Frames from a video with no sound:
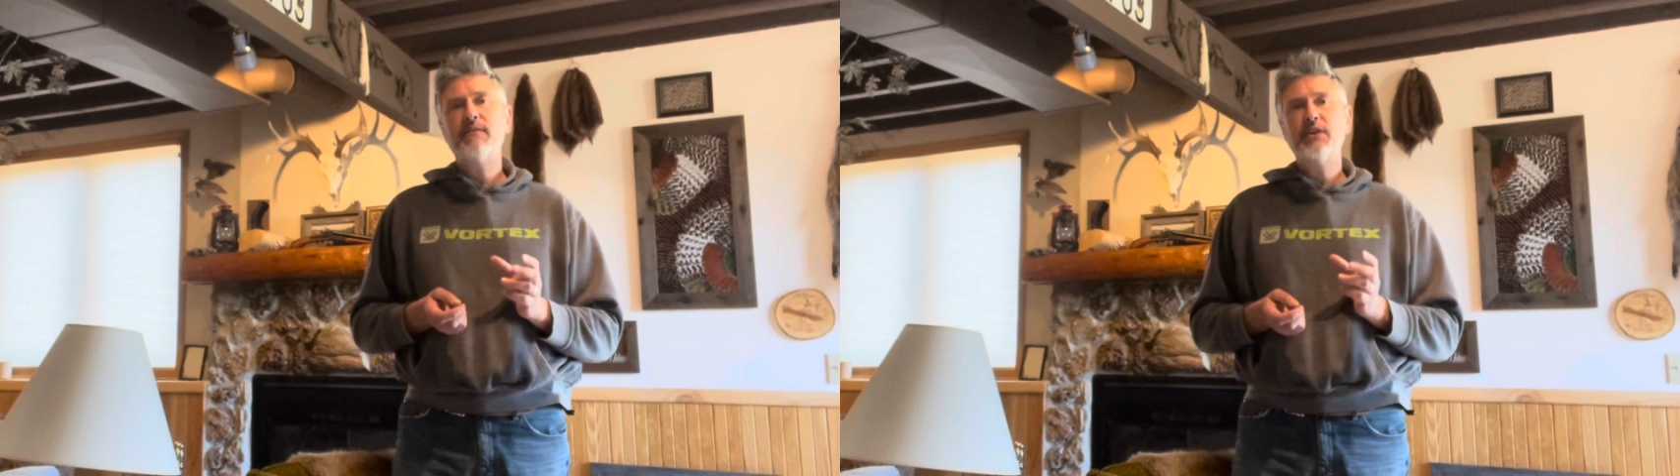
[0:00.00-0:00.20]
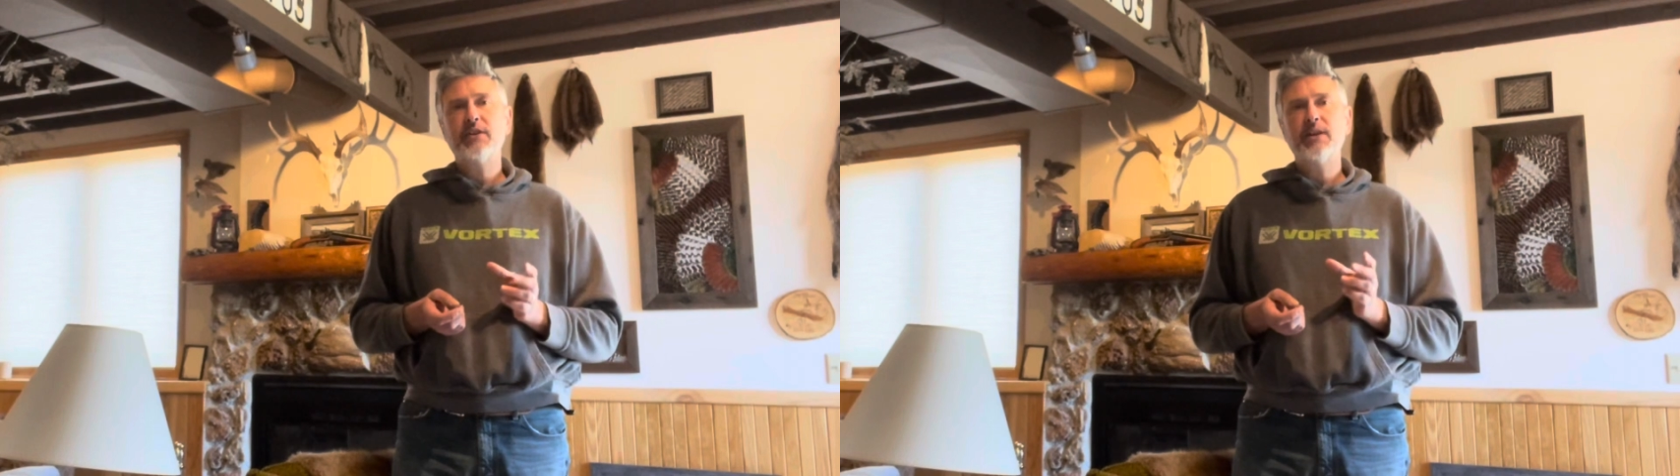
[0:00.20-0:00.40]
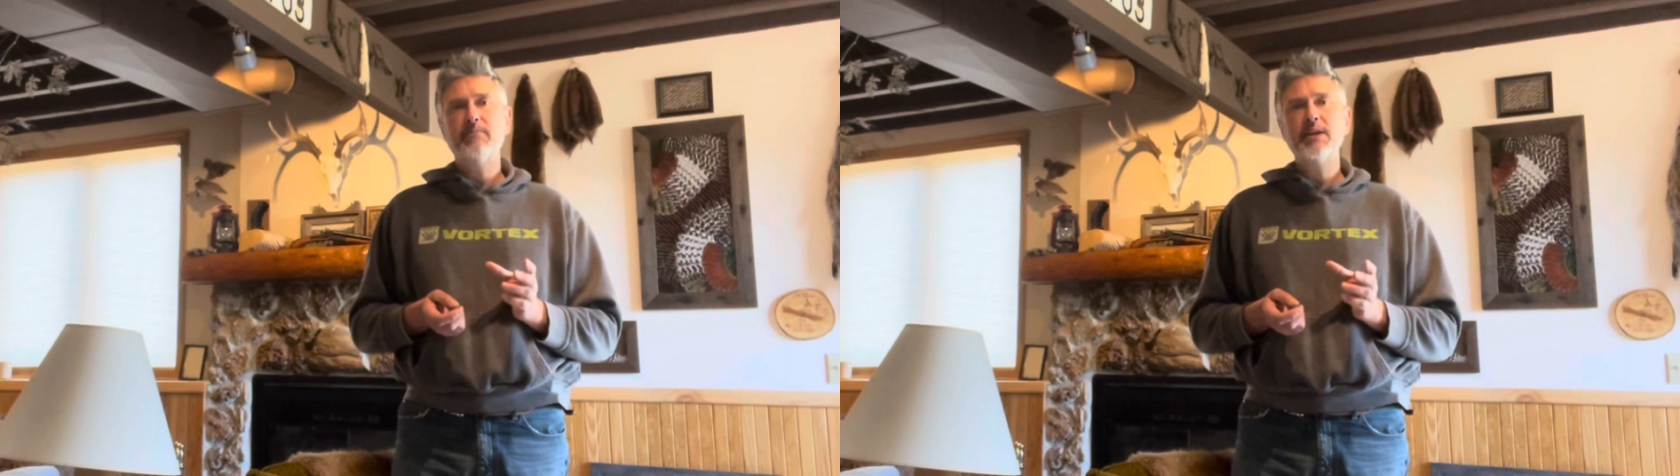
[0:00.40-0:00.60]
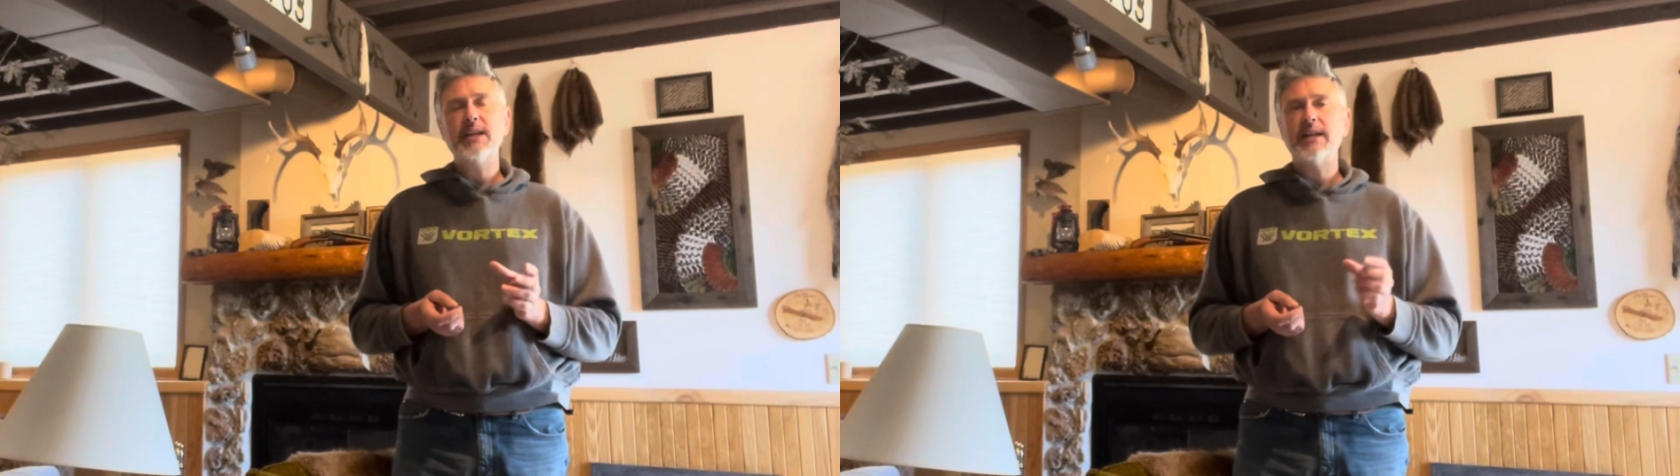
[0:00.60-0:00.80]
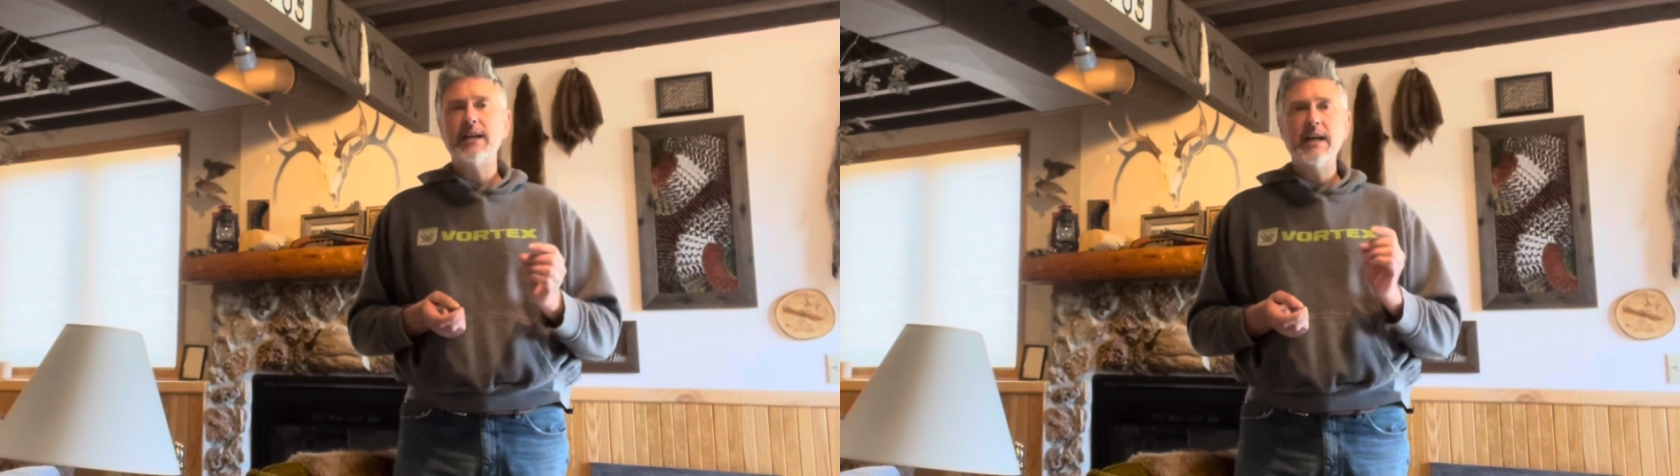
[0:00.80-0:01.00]
you're going to
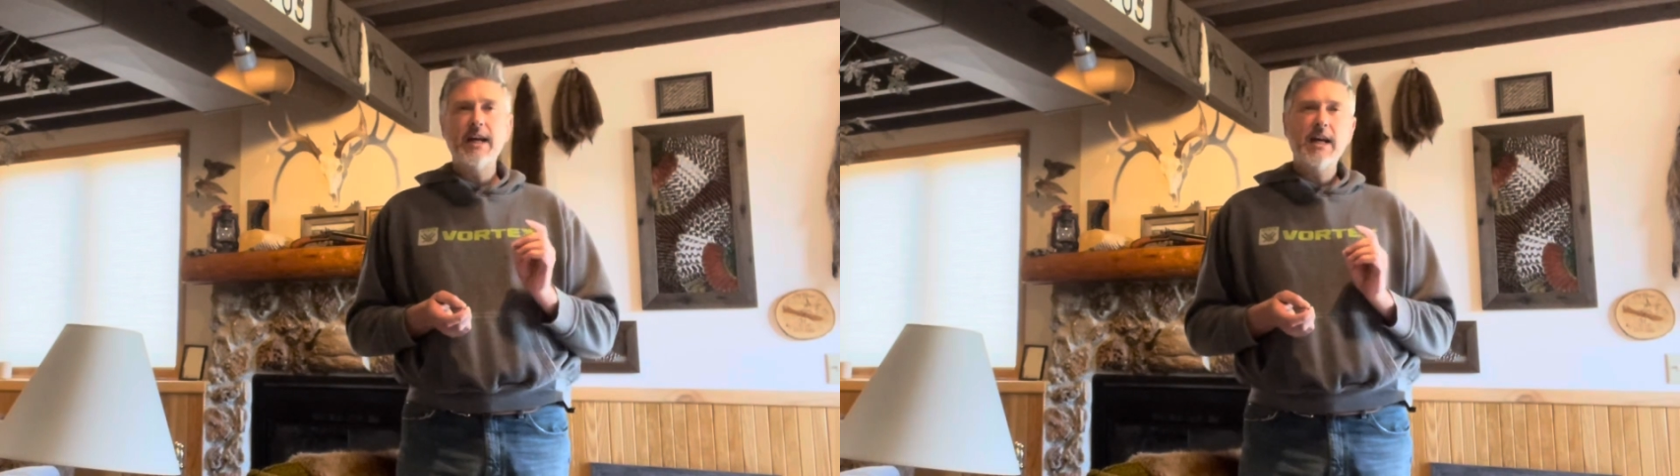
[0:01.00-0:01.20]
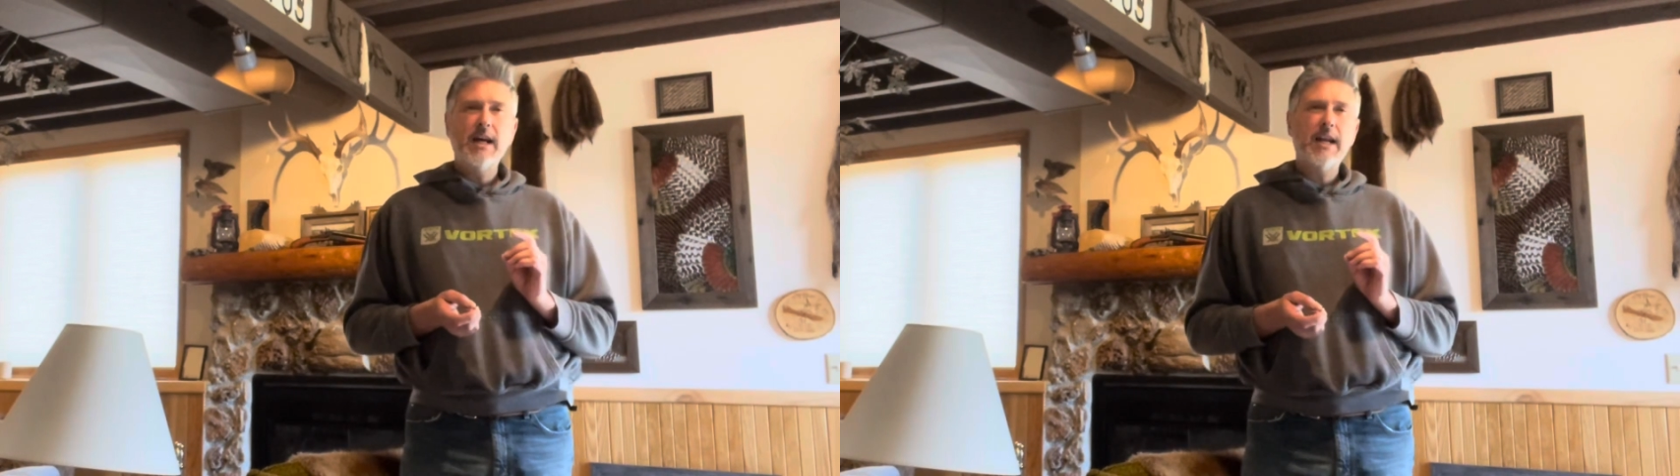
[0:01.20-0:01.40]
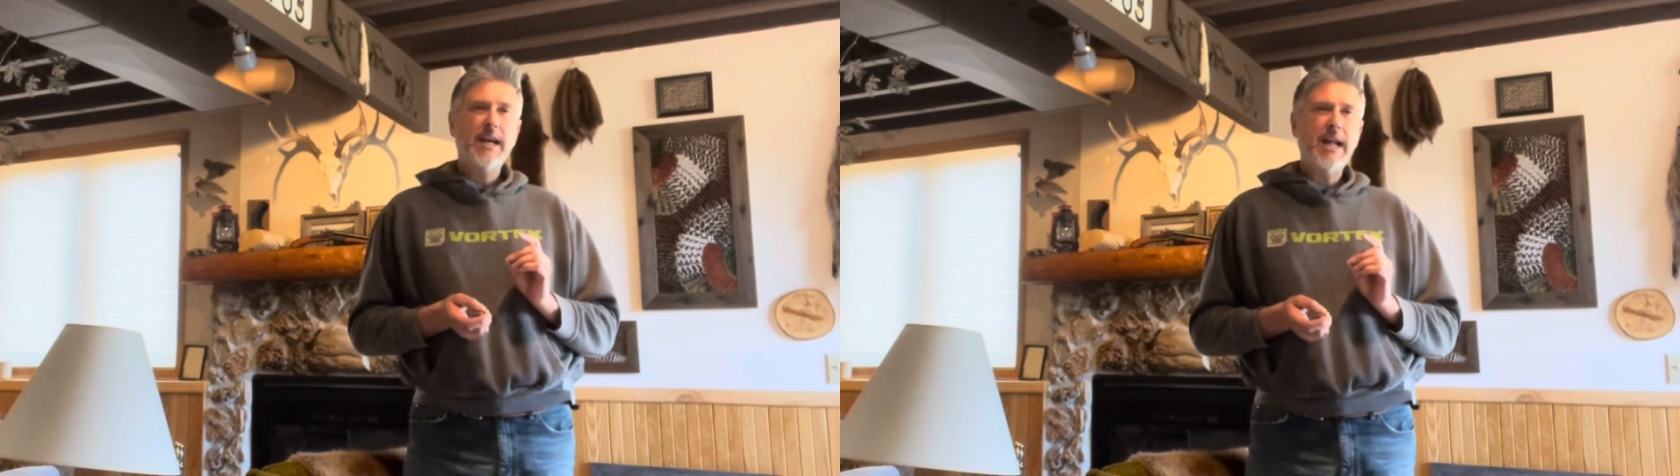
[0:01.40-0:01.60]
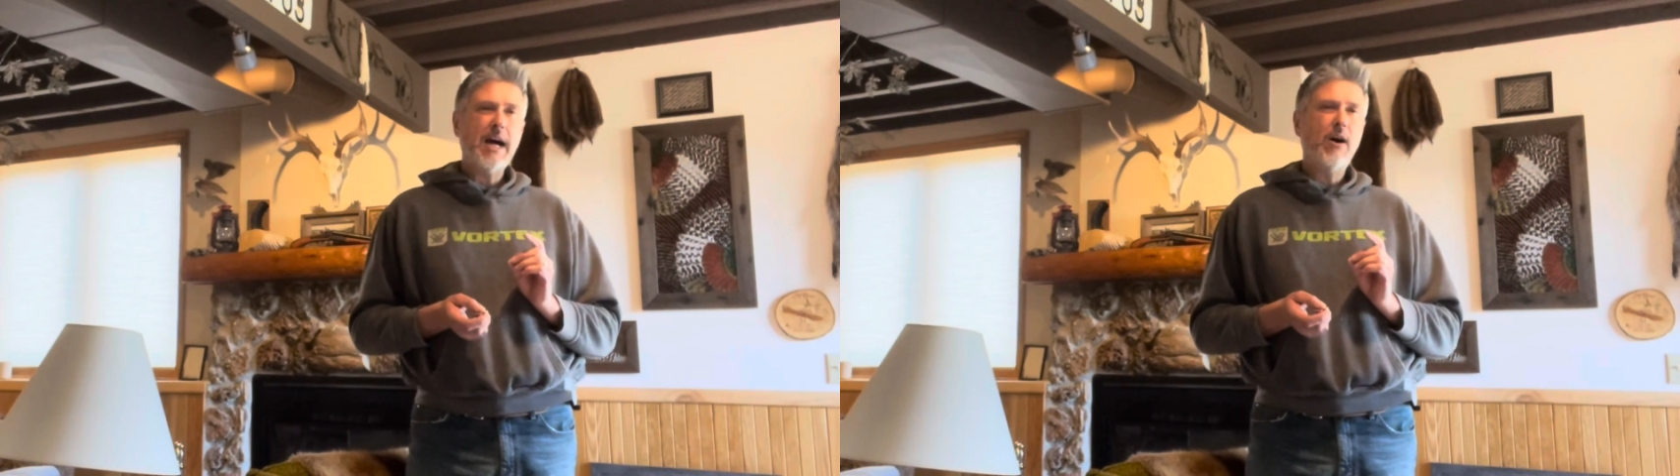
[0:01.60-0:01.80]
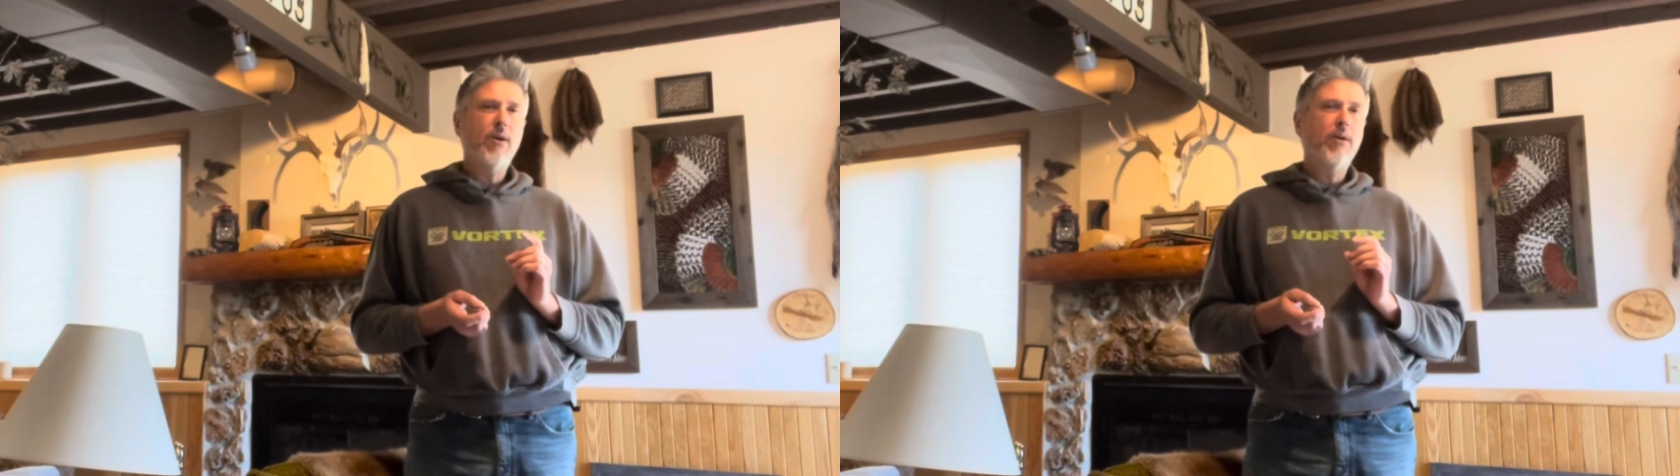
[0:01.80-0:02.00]
be.
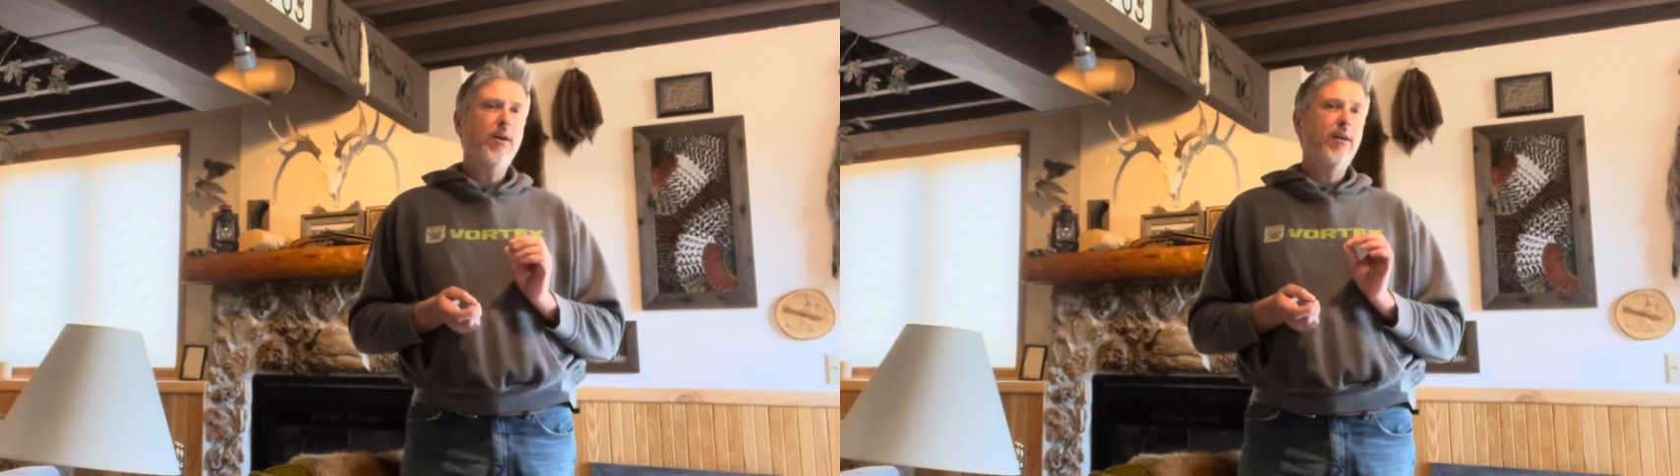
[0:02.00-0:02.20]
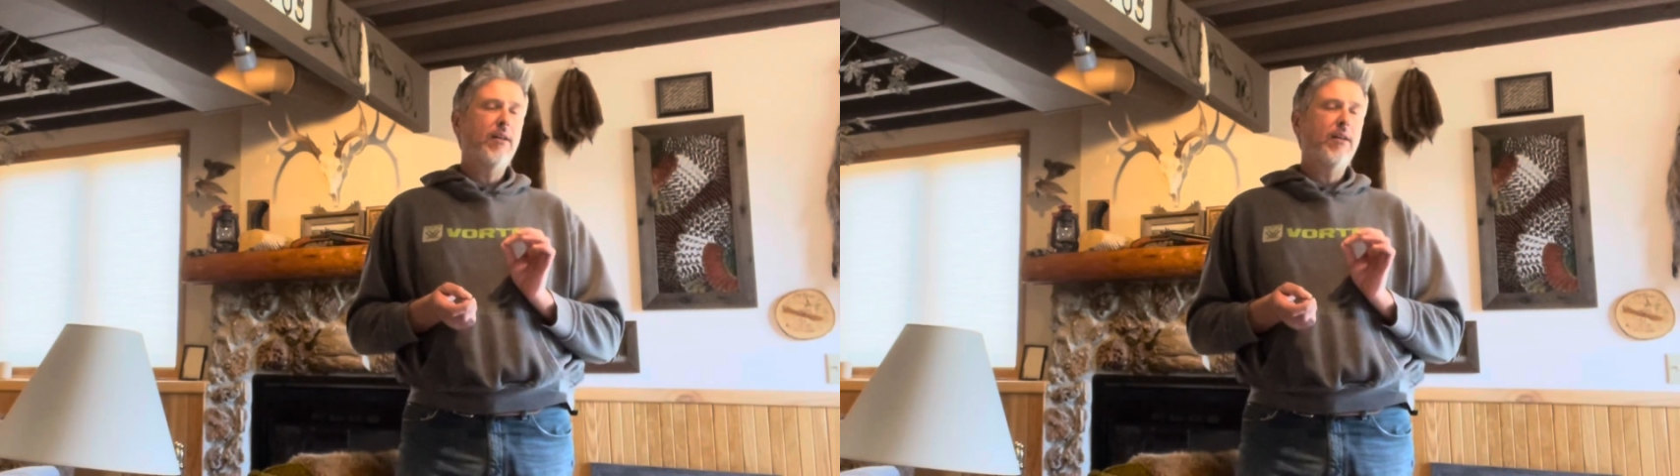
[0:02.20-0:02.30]
Now,